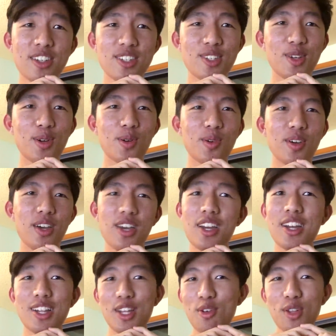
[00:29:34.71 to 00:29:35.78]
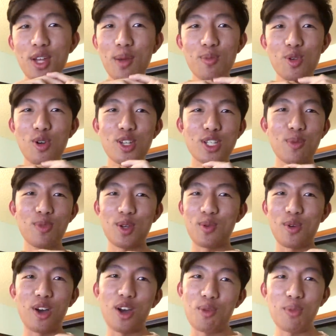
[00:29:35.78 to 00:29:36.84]
So clearly I'm doing something
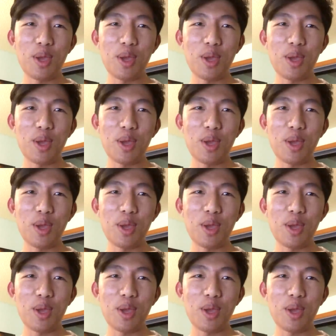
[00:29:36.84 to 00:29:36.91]
wrong.